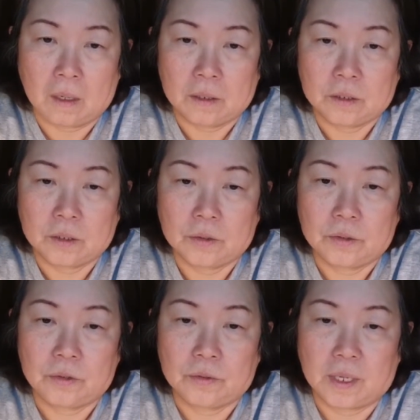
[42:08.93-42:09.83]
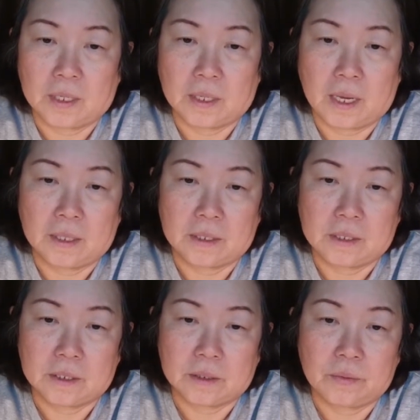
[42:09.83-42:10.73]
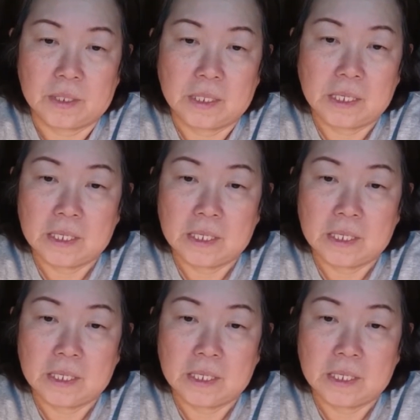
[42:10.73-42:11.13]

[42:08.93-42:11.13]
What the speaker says: so you can get this really